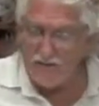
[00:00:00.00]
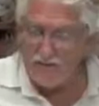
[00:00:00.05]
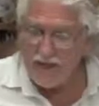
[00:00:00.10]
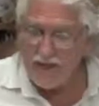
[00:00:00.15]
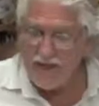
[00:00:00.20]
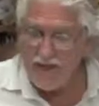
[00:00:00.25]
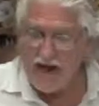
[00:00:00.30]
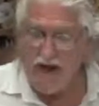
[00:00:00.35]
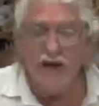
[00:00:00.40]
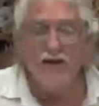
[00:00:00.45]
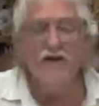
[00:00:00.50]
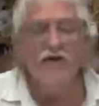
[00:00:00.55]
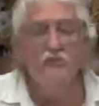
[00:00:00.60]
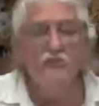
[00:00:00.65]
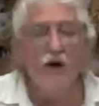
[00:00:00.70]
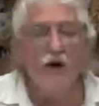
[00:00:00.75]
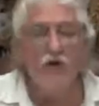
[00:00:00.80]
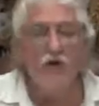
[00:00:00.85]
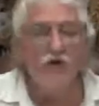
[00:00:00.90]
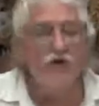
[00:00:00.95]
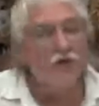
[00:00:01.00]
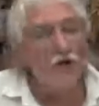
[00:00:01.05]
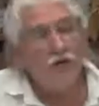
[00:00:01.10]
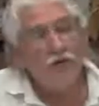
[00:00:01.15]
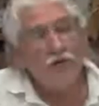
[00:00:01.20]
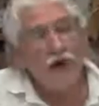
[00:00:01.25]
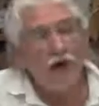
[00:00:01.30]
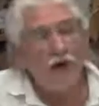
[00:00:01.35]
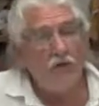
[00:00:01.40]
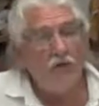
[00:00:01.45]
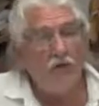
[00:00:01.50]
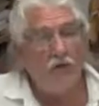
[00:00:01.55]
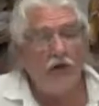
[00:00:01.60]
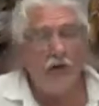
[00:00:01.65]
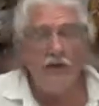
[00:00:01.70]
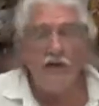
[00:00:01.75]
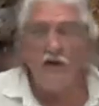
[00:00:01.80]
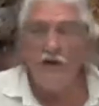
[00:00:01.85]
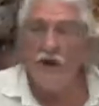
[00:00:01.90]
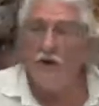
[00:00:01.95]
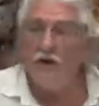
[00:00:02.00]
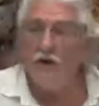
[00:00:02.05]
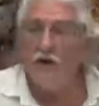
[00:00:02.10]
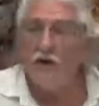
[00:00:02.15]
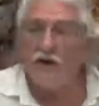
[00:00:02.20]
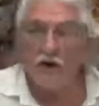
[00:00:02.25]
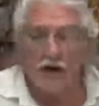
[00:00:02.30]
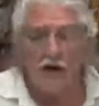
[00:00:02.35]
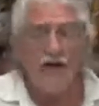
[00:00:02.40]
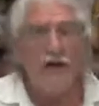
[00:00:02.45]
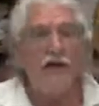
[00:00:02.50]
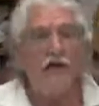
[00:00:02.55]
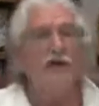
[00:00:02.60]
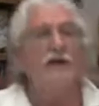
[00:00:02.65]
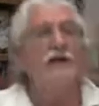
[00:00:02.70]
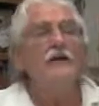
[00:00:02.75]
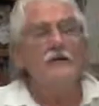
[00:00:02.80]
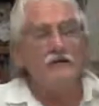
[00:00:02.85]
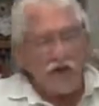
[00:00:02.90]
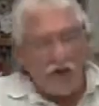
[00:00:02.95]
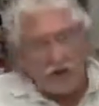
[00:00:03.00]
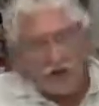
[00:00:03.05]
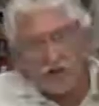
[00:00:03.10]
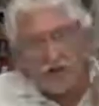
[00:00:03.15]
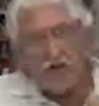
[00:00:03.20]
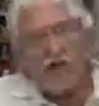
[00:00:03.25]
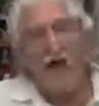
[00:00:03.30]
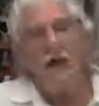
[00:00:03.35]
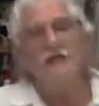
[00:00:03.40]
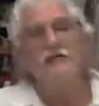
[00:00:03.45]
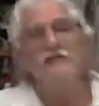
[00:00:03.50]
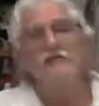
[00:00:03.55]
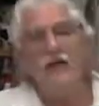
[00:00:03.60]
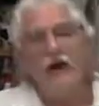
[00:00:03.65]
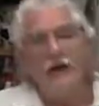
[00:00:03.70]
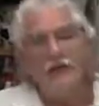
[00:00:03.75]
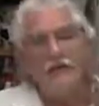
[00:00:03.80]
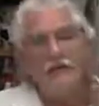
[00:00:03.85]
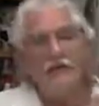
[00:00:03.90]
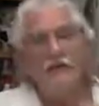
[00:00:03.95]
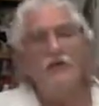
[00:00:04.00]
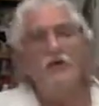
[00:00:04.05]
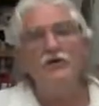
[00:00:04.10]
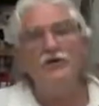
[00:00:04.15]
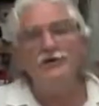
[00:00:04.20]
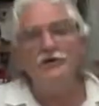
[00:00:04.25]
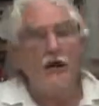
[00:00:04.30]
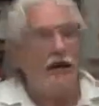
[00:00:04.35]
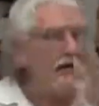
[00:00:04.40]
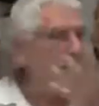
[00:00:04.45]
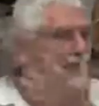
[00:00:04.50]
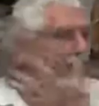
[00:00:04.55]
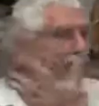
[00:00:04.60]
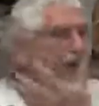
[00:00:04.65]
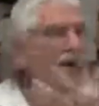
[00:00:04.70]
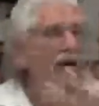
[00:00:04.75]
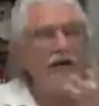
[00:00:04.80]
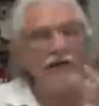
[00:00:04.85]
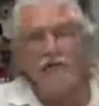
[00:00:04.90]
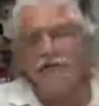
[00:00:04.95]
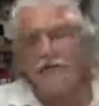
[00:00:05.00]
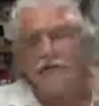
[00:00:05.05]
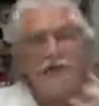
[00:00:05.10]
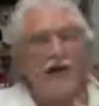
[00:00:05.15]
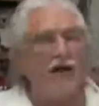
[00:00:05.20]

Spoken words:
Hashimoto's, low thyroid, you know, again, detoxifying the mucus out of the head and